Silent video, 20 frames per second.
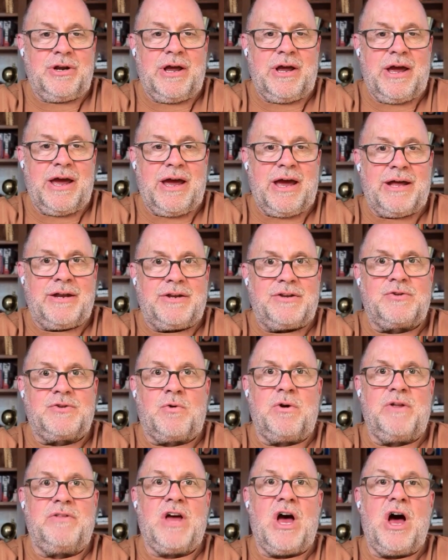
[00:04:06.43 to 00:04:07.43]
and
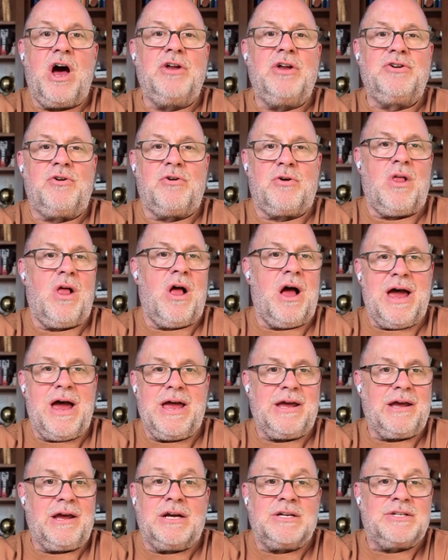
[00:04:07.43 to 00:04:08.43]
sort of the
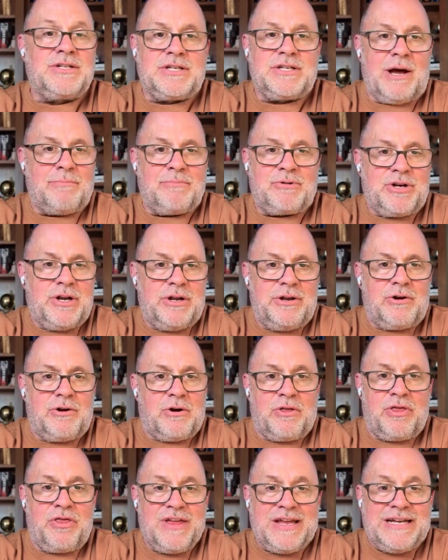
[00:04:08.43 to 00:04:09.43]
underlying assumption or
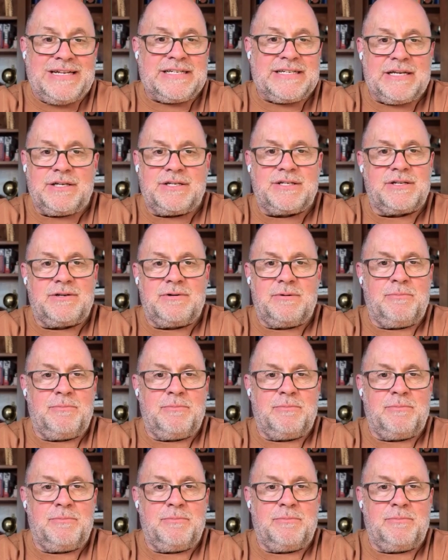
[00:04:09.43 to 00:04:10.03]
thesis